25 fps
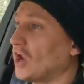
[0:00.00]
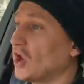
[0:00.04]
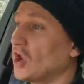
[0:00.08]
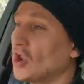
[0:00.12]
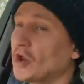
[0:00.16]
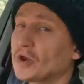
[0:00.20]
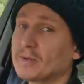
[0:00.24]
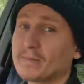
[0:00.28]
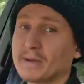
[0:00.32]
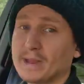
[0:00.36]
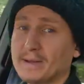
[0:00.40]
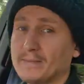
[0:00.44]
A
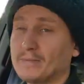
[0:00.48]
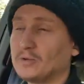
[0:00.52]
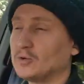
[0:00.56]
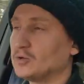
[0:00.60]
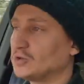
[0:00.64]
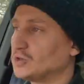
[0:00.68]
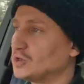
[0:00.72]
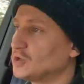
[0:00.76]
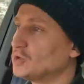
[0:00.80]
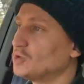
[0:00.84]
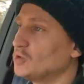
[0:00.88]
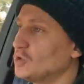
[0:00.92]
lot of people
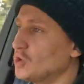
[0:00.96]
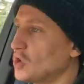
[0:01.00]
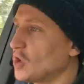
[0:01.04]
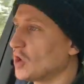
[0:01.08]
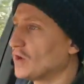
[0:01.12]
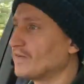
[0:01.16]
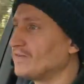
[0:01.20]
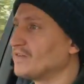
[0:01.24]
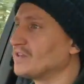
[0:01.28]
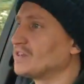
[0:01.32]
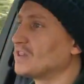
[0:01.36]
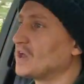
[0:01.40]
do
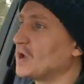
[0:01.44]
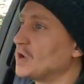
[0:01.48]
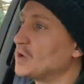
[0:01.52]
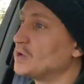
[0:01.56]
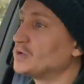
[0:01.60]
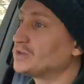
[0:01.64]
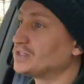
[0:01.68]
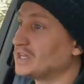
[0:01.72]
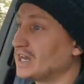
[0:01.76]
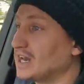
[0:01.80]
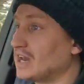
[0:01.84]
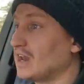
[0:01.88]
look for
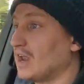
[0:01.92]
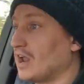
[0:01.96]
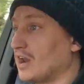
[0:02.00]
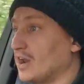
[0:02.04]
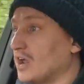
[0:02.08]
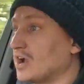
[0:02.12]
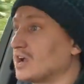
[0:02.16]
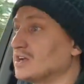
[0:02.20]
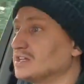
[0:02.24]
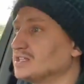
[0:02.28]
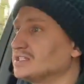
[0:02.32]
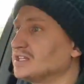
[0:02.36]
those, and
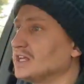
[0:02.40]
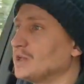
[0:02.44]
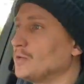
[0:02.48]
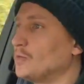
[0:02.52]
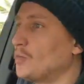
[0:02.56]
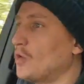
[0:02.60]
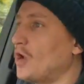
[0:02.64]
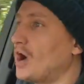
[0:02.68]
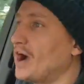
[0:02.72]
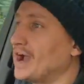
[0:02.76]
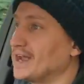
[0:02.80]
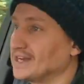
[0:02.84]
I can see
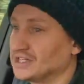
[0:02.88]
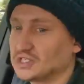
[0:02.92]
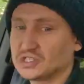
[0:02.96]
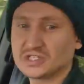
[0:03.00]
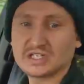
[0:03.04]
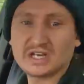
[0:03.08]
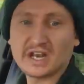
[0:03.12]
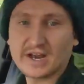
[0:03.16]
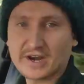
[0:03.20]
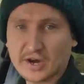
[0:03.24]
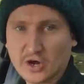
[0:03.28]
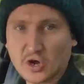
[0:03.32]
why. It
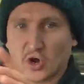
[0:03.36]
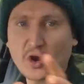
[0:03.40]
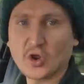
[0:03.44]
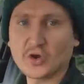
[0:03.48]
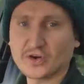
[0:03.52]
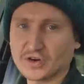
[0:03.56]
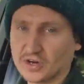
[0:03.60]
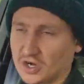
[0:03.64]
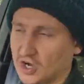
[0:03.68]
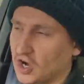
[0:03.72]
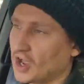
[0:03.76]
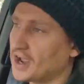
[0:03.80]
does let a
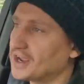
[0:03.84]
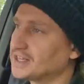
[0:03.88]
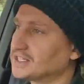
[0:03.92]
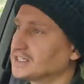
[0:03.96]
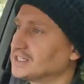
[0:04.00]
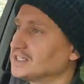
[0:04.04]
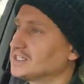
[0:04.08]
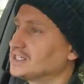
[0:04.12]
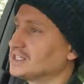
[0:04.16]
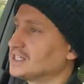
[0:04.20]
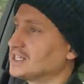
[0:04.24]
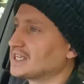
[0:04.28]
lot of
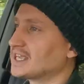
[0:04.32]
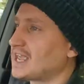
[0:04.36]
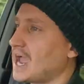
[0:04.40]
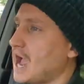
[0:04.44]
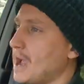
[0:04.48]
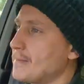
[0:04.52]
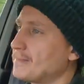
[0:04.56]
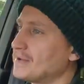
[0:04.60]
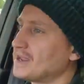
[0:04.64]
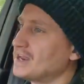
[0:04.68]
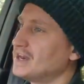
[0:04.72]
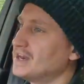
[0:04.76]
light into the
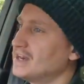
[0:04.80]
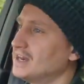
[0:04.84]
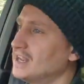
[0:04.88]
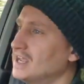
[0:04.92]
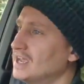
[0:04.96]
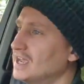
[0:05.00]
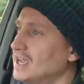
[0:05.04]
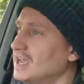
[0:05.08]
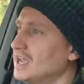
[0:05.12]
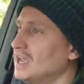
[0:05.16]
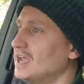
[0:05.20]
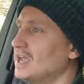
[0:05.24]
cabin,
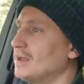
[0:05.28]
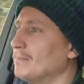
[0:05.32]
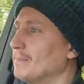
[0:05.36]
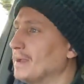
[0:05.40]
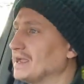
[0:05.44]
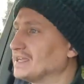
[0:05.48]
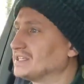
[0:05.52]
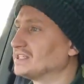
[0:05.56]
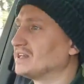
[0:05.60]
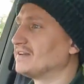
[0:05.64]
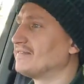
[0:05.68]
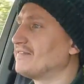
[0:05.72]

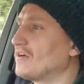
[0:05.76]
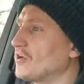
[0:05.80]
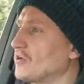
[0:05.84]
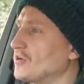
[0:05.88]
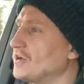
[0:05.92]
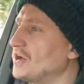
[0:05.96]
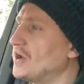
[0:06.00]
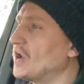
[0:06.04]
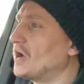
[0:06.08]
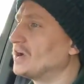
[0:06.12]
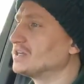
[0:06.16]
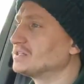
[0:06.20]
makes it a
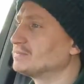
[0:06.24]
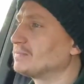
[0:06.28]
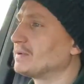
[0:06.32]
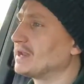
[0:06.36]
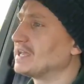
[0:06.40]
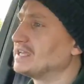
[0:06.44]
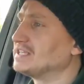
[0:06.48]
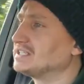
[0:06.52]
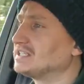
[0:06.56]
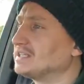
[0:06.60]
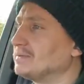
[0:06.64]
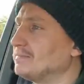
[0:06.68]
very nice
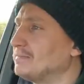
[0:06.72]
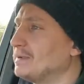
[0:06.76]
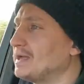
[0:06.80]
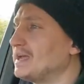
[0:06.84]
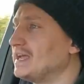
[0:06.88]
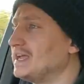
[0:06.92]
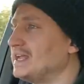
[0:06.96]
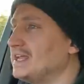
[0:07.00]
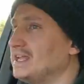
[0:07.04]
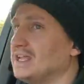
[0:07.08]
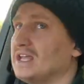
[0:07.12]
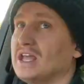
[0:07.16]
place to
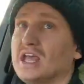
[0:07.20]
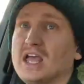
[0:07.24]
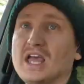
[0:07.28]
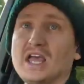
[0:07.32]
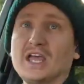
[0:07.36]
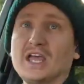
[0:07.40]
be.